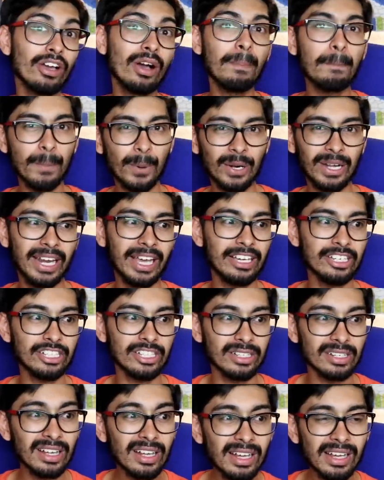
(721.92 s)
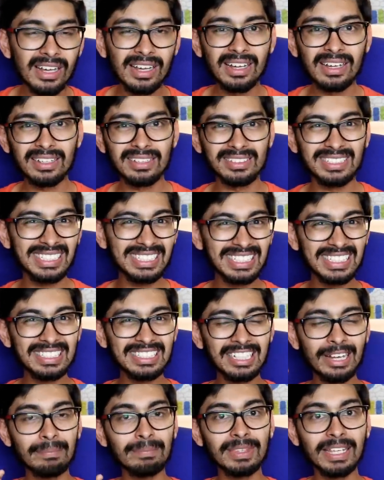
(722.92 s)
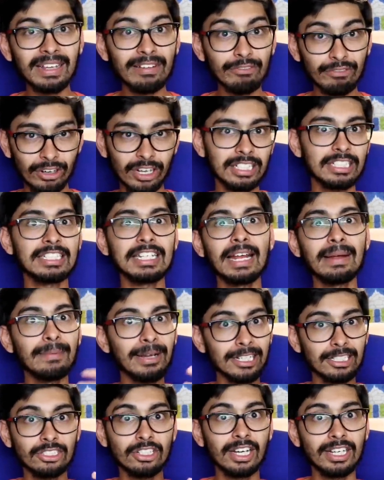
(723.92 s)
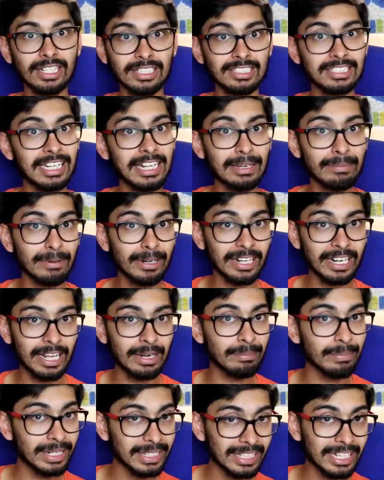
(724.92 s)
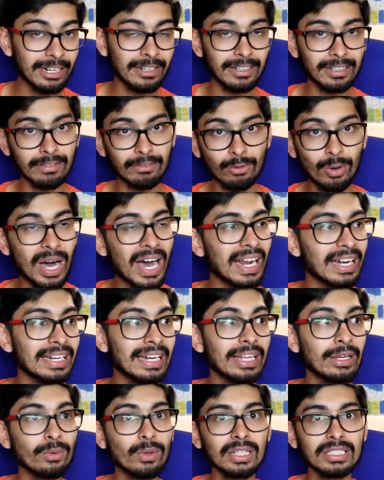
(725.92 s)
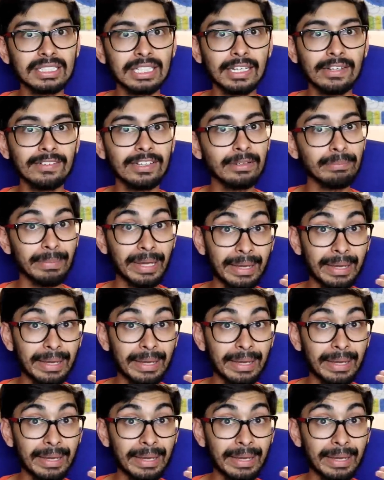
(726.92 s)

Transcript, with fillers: you a protection. This is something first time I saw in a Steelbird helmet that warning was given.